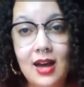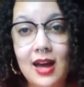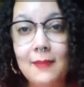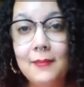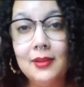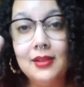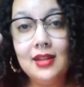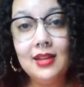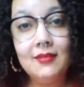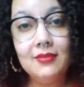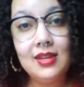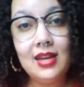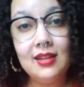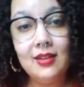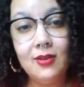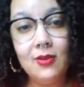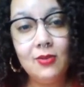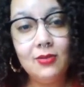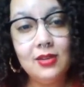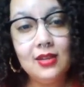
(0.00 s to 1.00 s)
I believe that
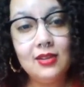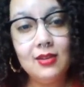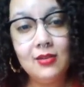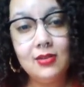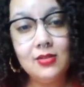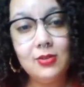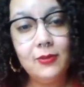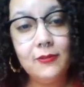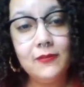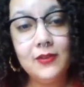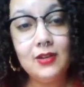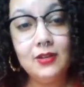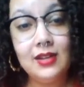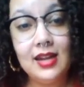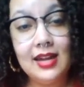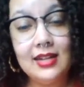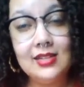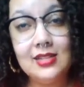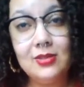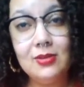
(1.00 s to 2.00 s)
only those who feel
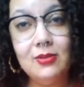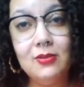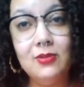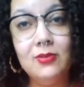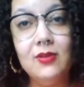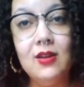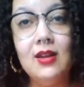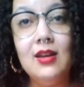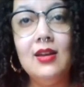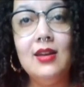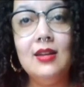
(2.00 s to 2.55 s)
led to